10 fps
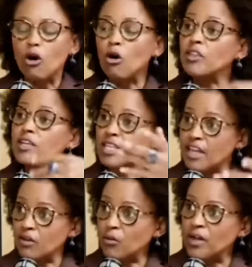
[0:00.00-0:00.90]
Or there's
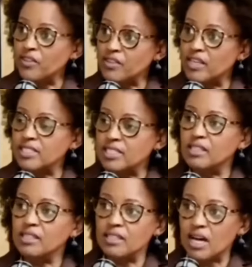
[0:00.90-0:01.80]
another way that they
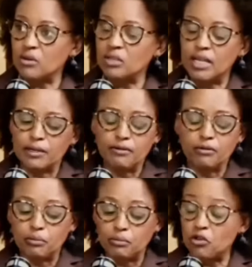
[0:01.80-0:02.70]
steal in Gauteng,
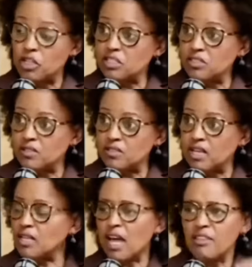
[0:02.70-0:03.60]
for
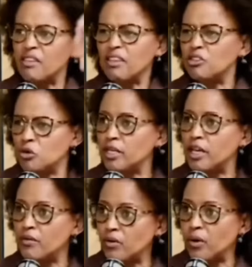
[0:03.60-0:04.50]
instance. And I think they do it
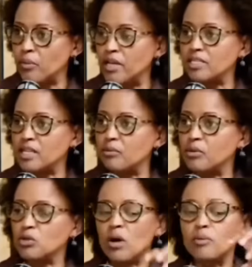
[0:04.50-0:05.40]
everywhere, basically,
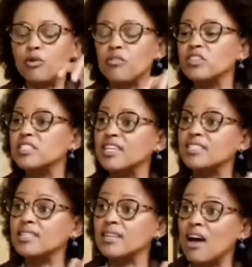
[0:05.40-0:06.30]
because one province
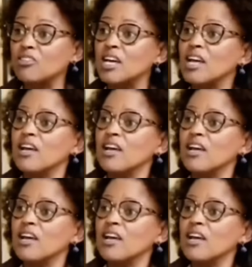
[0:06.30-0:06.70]
tests it out.